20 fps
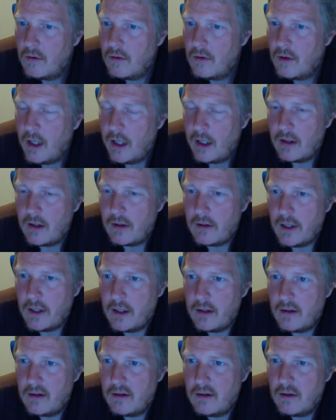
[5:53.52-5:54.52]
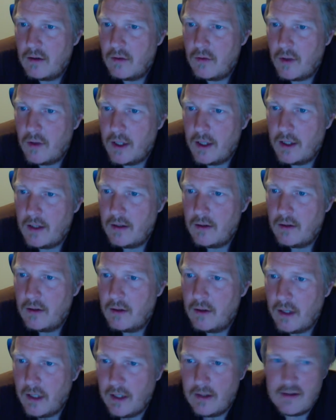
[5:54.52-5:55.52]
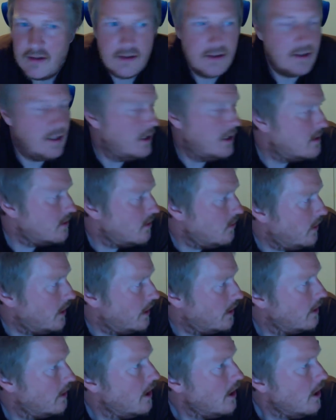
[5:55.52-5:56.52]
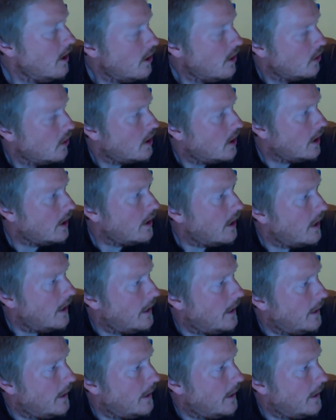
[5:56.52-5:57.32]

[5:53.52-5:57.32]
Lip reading: like that, right? Yes, that's correct. Okay.